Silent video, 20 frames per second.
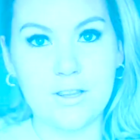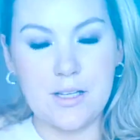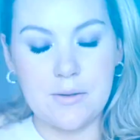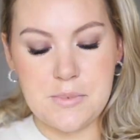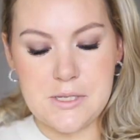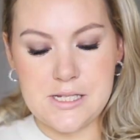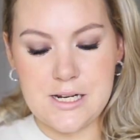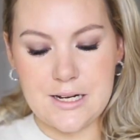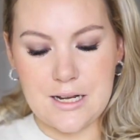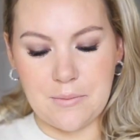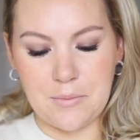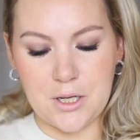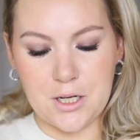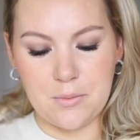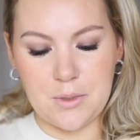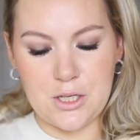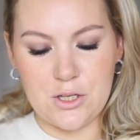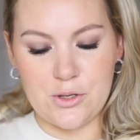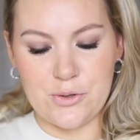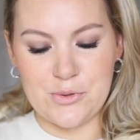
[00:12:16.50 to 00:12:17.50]
lipstick, I'm gonna
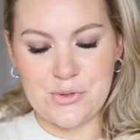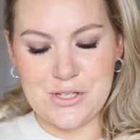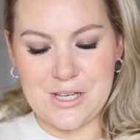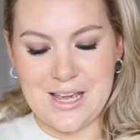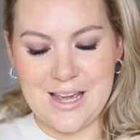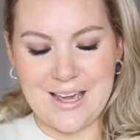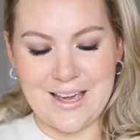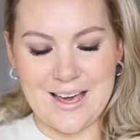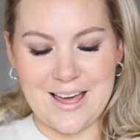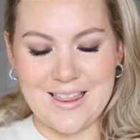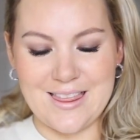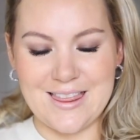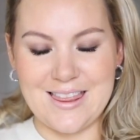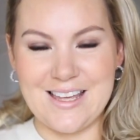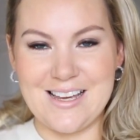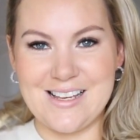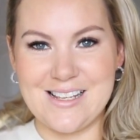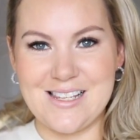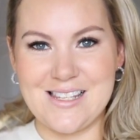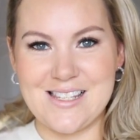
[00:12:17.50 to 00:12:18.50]
be using
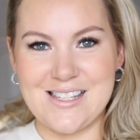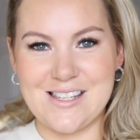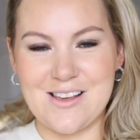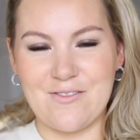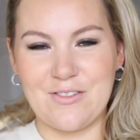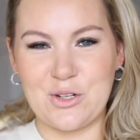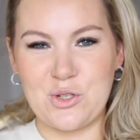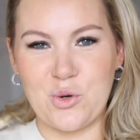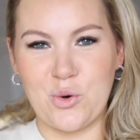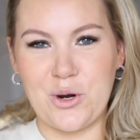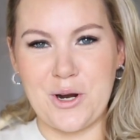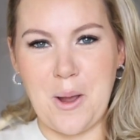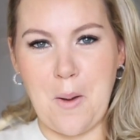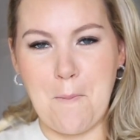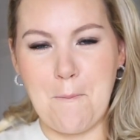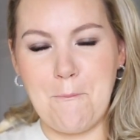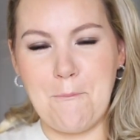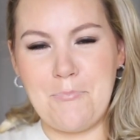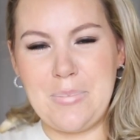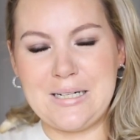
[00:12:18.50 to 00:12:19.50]
this
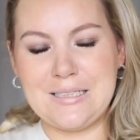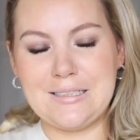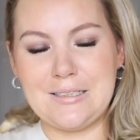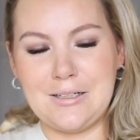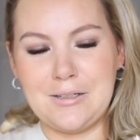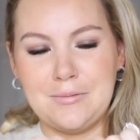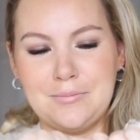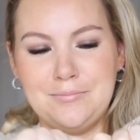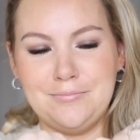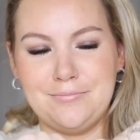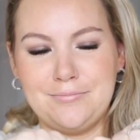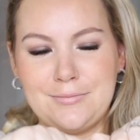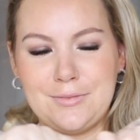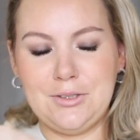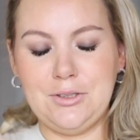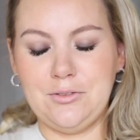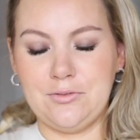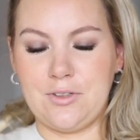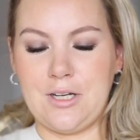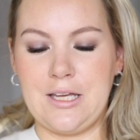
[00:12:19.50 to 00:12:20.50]
Victoria Beckham,
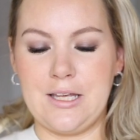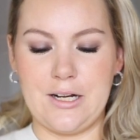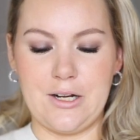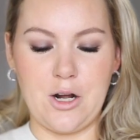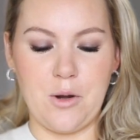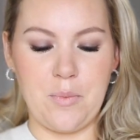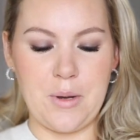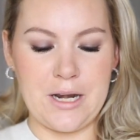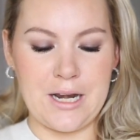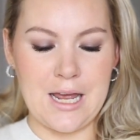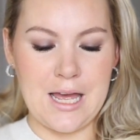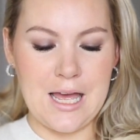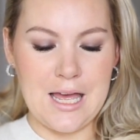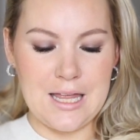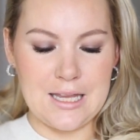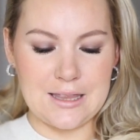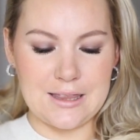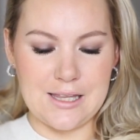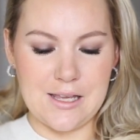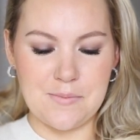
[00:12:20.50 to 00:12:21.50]
oof, I can get it open,
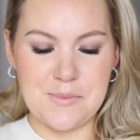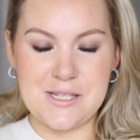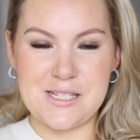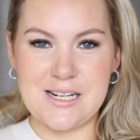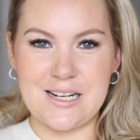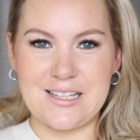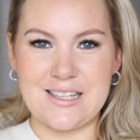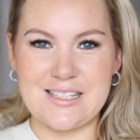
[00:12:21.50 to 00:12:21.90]
lipstick.